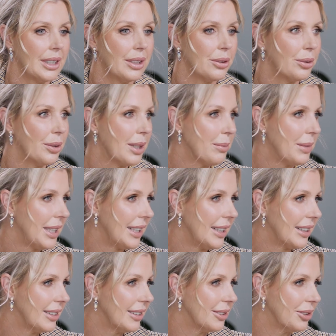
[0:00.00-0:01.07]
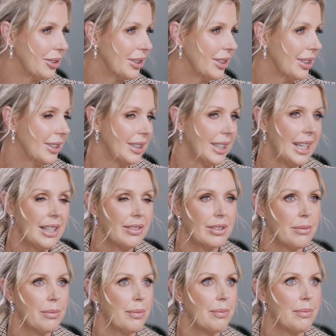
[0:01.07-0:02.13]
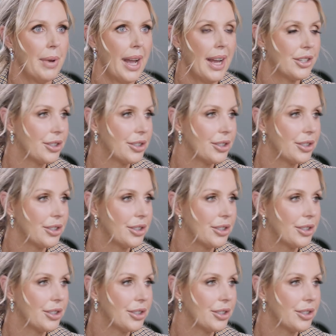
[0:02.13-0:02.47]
annoy me, or, you know, even bad